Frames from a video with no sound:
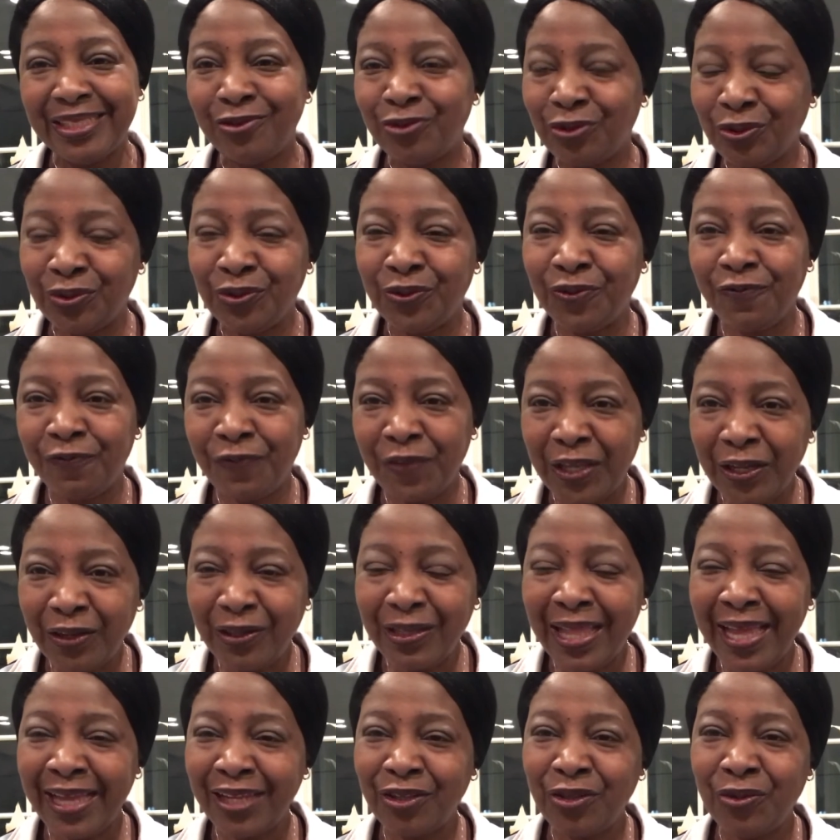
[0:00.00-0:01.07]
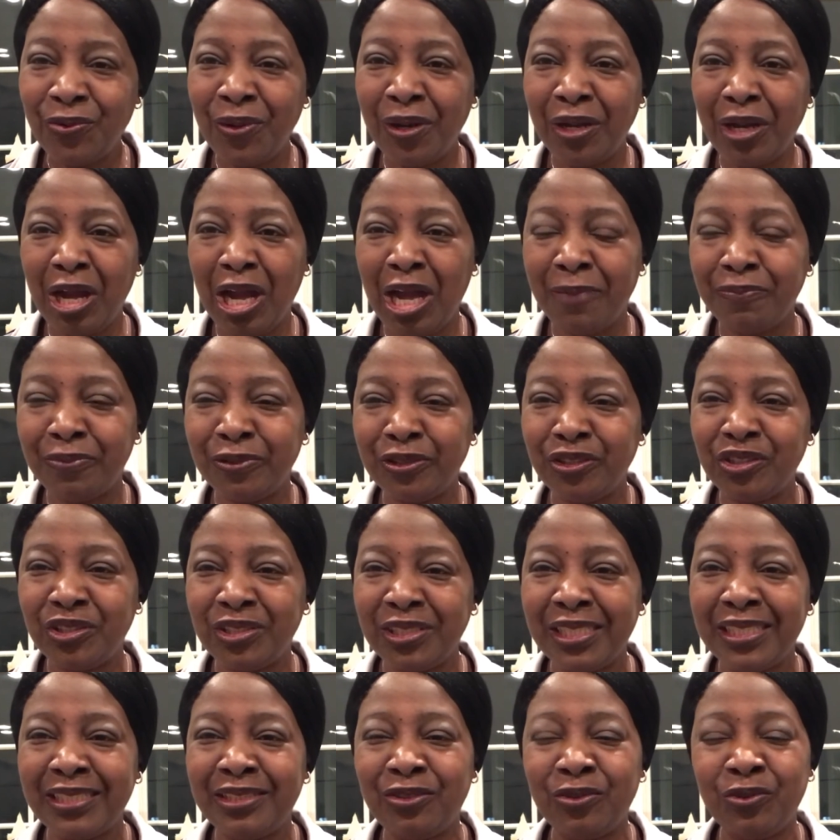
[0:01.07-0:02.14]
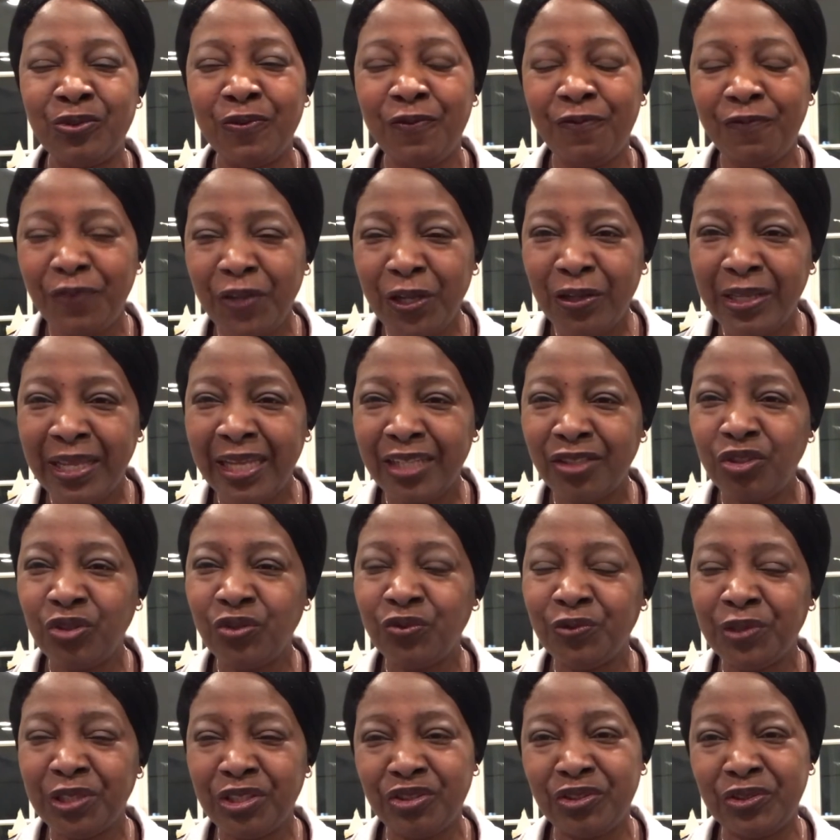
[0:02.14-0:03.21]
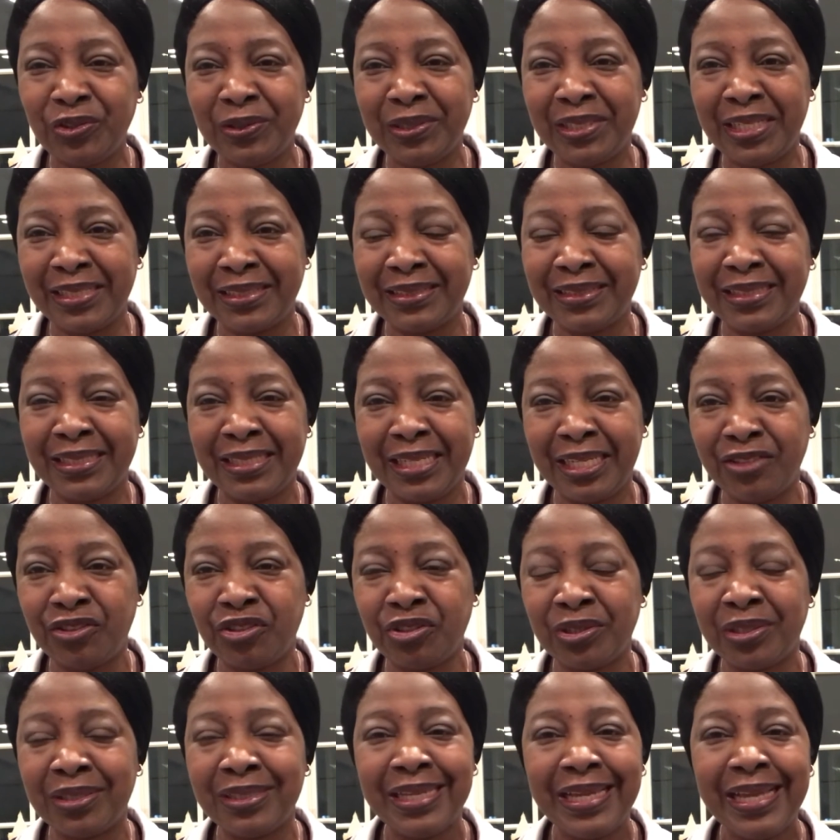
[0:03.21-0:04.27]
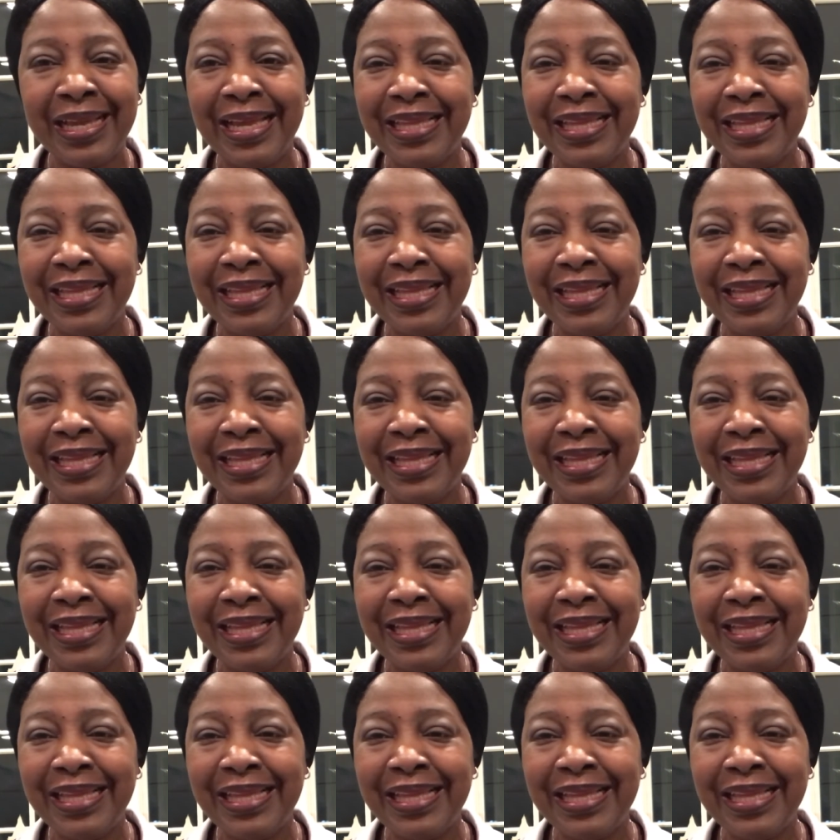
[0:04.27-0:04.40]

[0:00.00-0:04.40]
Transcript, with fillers: Do you feel like you accomplished it? Do you feel like you reached your destination?